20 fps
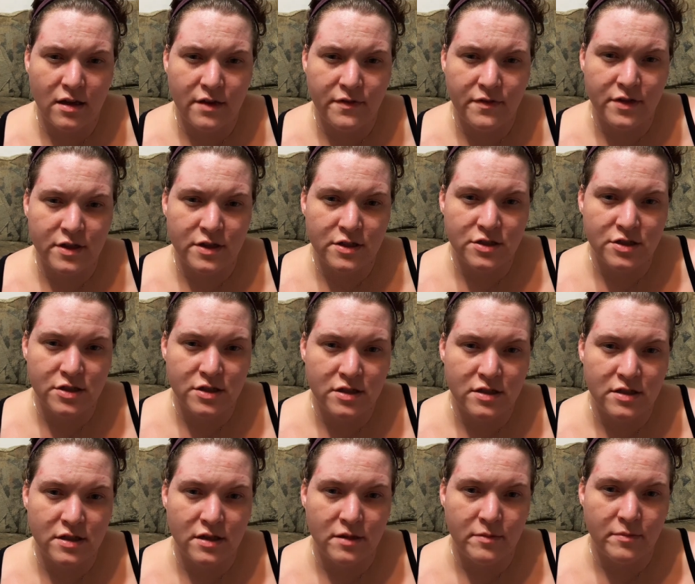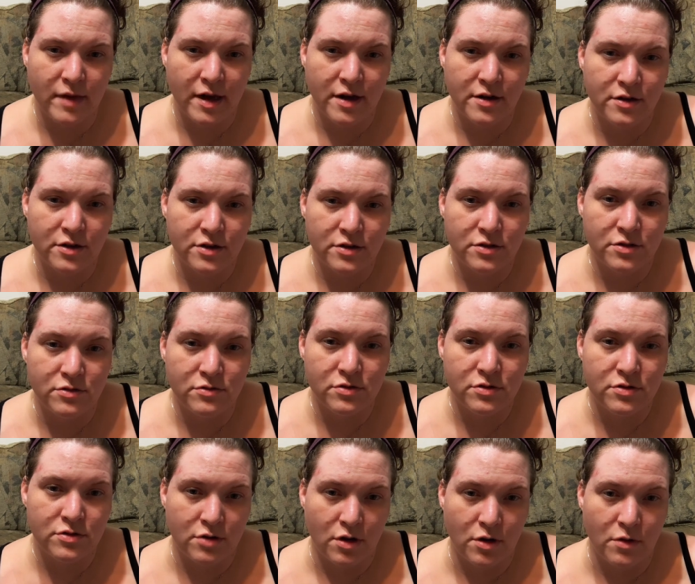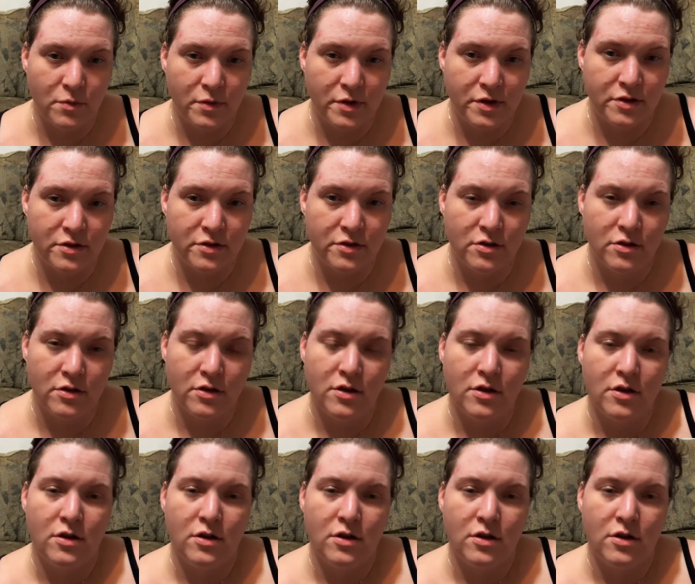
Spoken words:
if it just didn't matter to start with.